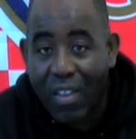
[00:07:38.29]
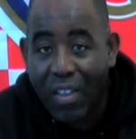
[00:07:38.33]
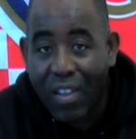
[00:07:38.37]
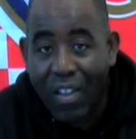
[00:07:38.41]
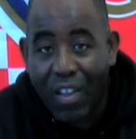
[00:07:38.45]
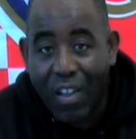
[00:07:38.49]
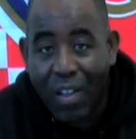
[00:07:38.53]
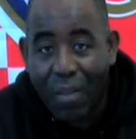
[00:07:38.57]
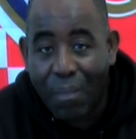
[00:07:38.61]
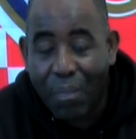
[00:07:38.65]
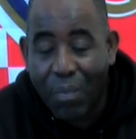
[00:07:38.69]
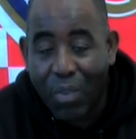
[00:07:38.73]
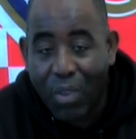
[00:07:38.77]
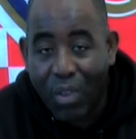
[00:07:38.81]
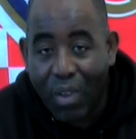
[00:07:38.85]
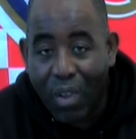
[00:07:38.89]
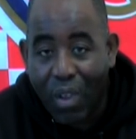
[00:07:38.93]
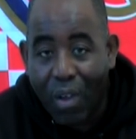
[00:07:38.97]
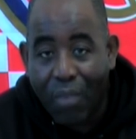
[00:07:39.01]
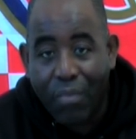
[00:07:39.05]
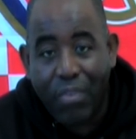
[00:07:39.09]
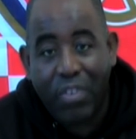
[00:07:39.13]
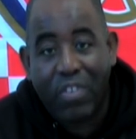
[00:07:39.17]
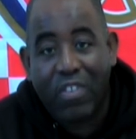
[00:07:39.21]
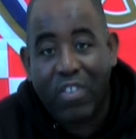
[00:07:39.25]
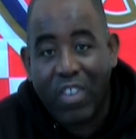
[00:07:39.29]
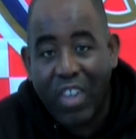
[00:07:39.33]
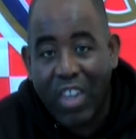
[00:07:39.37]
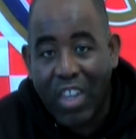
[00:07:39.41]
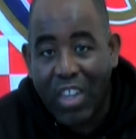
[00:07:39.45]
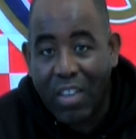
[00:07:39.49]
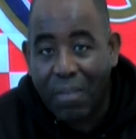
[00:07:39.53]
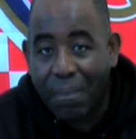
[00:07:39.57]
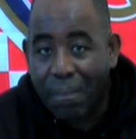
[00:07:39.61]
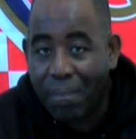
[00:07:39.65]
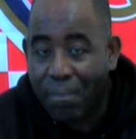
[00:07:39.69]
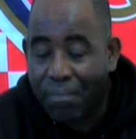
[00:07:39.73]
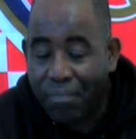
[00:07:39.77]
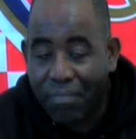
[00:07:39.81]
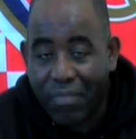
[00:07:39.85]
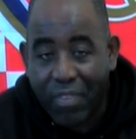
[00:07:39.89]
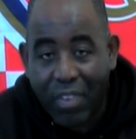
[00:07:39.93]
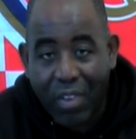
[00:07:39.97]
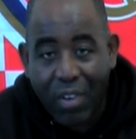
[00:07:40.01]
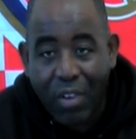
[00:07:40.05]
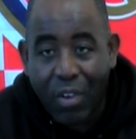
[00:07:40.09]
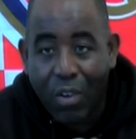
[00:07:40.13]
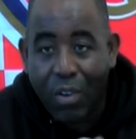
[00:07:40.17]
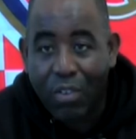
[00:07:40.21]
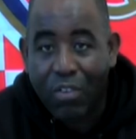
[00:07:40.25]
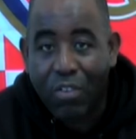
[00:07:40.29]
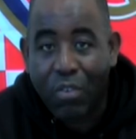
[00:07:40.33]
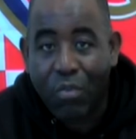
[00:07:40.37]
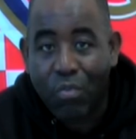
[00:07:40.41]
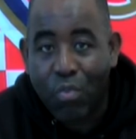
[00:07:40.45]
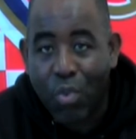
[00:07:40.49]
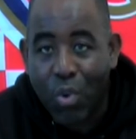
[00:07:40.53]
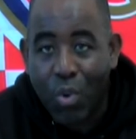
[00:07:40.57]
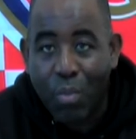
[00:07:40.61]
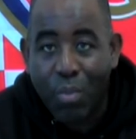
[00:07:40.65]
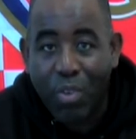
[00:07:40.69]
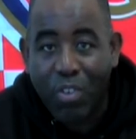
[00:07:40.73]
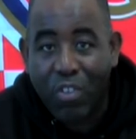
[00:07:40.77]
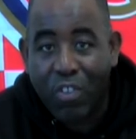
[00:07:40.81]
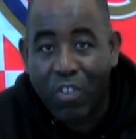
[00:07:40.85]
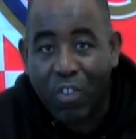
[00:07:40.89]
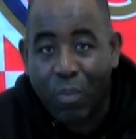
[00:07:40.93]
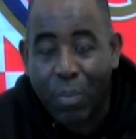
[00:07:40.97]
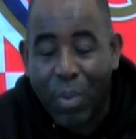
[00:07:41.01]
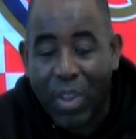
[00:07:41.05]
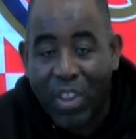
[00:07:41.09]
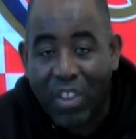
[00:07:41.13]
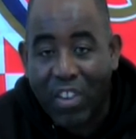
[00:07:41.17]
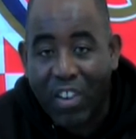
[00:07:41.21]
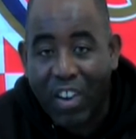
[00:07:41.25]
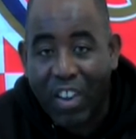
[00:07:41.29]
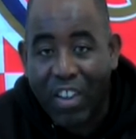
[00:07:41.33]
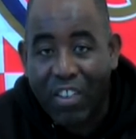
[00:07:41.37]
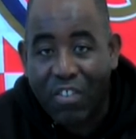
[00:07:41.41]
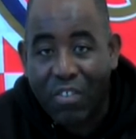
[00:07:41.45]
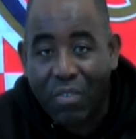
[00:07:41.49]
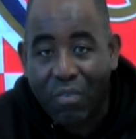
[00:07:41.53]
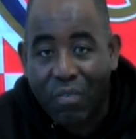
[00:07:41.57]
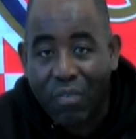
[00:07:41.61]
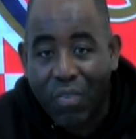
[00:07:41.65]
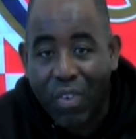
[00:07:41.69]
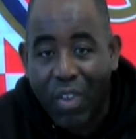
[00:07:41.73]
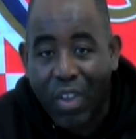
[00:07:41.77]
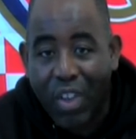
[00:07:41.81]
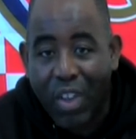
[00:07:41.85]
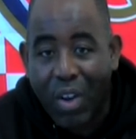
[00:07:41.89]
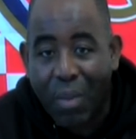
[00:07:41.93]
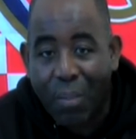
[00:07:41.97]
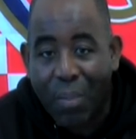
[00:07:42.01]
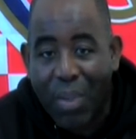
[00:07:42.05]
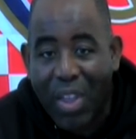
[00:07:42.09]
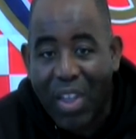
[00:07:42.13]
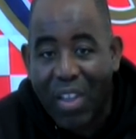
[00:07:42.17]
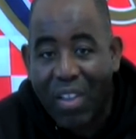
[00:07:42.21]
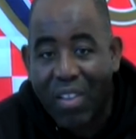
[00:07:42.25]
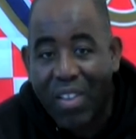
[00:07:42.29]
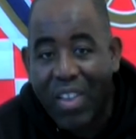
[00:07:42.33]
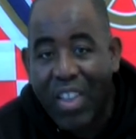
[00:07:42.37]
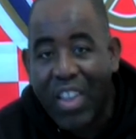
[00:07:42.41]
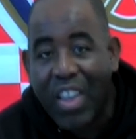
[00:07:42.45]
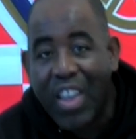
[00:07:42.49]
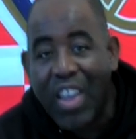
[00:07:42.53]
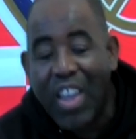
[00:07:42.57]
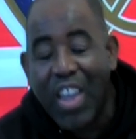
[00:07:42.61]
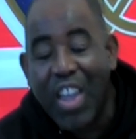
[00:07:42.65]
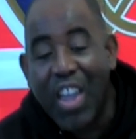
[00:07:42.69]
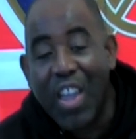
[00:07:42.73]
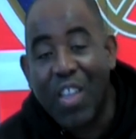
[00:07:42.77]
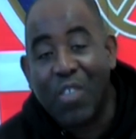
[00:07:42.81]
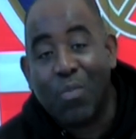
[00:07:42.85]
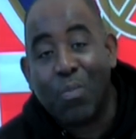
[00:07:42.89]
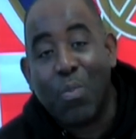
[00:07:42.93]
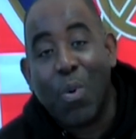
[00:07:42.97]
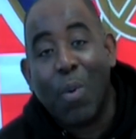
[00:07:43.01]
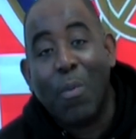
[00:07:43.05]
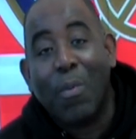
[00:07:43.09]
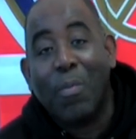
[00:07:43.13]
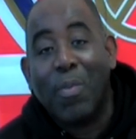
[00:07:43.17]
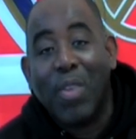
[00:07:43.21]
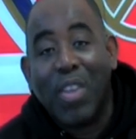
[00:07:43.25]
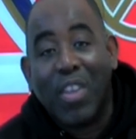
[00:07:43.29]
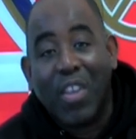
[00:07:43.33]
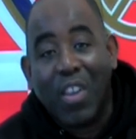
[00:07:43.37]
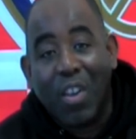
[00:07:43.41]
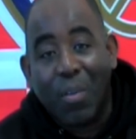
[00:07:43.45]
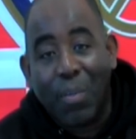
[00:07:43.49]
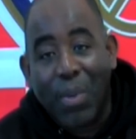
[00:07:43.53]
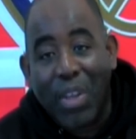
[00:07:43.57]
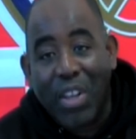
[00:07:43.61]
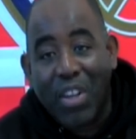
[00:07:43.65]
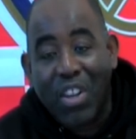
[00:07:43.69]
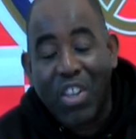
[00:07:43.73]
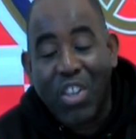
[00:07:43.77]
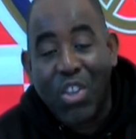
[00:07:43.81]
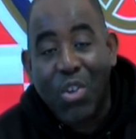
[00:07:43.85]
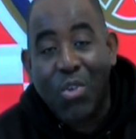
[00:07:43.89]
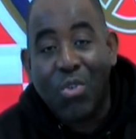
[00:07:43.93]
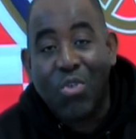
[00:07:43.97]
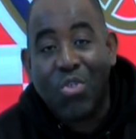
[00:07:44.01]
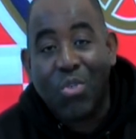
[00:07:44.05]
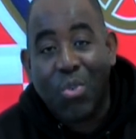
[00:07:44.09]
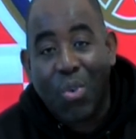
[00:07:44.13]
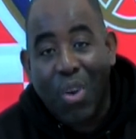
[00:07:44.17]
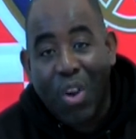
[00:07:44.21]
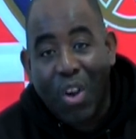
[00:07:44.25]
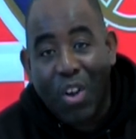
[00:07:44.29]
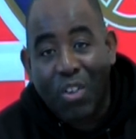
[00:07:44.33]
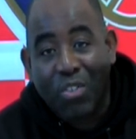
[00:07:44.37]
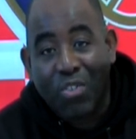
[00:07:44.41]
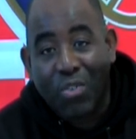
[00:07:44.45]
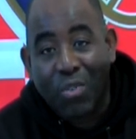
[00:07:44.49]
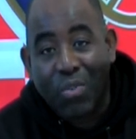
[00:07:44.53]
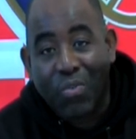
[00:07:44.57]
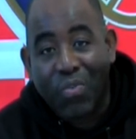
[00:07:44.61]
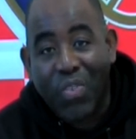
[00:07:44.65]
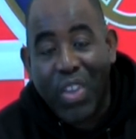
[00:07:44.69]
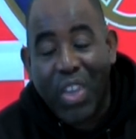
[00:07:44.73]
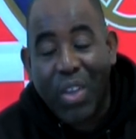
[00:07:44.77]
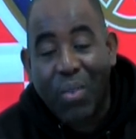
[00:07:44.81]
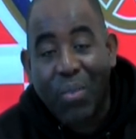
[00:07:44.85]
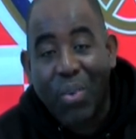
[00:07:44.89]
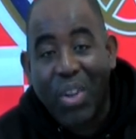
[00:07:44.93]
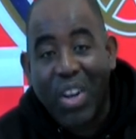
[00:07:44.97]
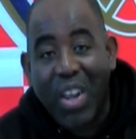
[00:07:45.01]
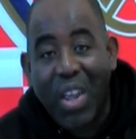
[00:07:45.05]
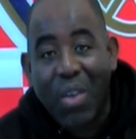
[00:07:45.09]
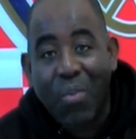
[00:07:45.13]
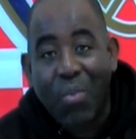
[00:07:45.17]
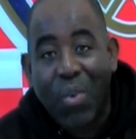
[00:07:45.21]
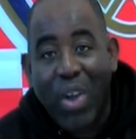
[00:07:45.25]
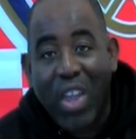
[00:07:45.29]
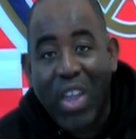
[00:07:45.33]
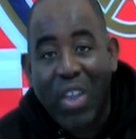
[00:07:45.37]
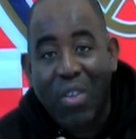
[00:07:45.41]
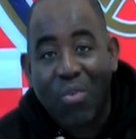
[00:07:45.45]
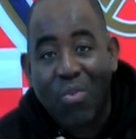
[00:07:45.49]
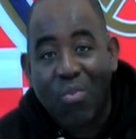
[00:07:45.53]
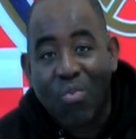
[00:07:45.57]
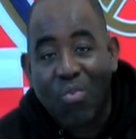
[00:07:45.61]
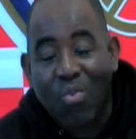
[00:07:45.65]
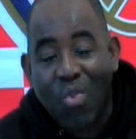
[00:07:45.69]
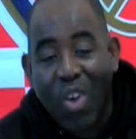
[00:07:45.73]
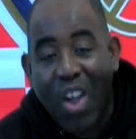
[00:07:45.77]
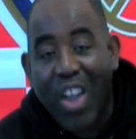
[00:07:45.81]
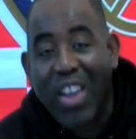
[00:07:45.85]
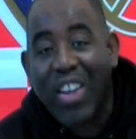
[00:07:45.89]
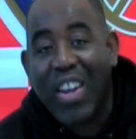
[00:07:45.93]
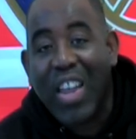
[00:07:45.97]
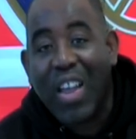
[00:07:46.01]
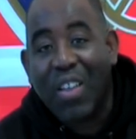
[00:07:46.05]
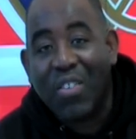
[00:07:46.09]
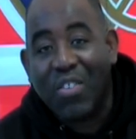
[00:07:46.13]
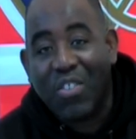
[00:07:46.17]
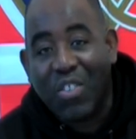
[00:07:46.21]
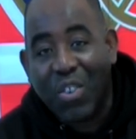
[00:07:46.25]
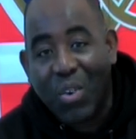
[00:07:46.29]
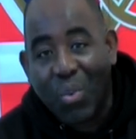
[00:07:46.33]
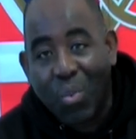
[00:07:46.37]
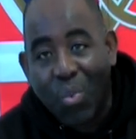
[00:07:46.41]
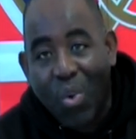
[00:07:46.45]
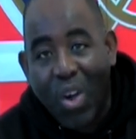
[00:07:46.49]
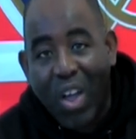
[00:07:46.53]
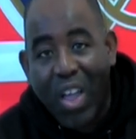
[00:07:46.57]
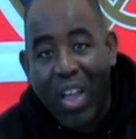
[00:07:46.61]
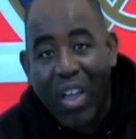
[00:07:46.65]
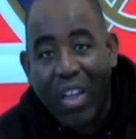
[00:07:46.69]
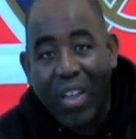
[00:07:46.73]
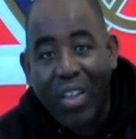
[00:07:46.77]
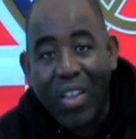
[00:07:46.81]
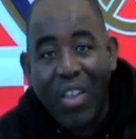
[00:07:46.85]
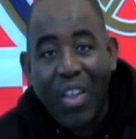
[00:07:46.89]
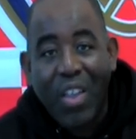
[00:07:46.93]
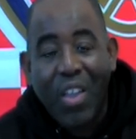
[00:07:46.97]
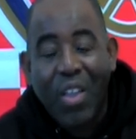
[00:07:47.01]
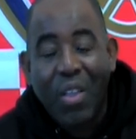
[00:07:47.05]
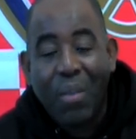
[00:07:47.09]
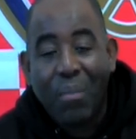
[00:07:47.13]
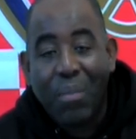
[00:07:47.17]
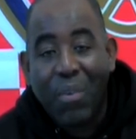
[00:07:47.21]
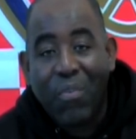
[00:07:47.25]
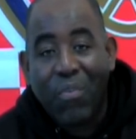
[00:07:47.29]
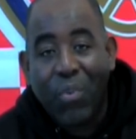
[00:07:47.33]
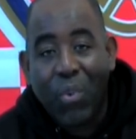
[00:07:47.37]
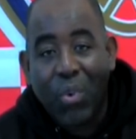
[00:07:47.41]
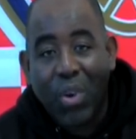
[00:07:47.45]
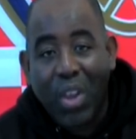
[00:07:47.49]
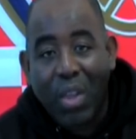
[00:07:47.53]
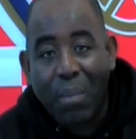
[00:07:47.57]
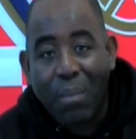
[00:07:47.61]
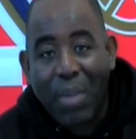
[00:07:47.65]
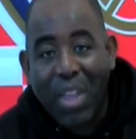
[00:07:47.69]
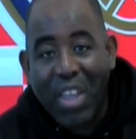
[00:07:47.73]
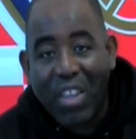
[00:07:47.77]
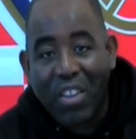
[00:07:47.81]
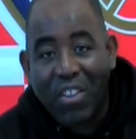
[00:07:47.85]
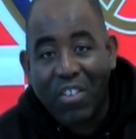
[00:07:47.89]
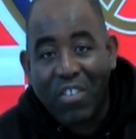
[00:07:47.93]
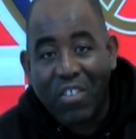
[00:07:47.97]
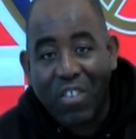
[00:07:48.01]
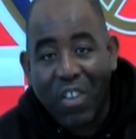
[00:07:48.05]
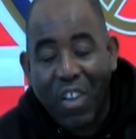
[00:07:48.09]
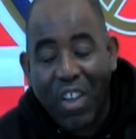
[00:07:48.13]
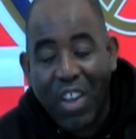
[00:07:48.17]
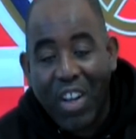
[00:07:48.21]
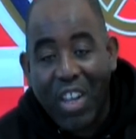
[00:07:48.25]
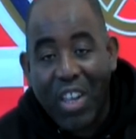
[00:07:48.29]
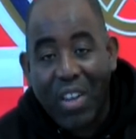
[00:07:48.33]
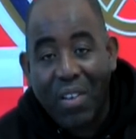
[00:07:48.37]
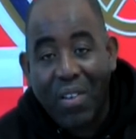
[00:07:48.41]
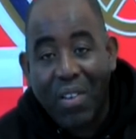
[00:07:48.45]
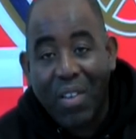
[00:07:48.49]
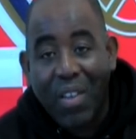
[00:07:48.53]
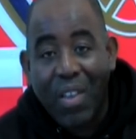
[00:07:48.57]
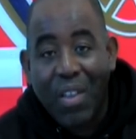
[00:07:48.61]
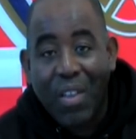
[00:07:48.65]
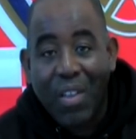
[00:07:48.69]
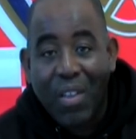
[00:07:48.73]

Um, obviously, lots of rumours and speculation flying about. It's probably going to be the usual Arsenal thing where they wait right down to the wire before they make a signing.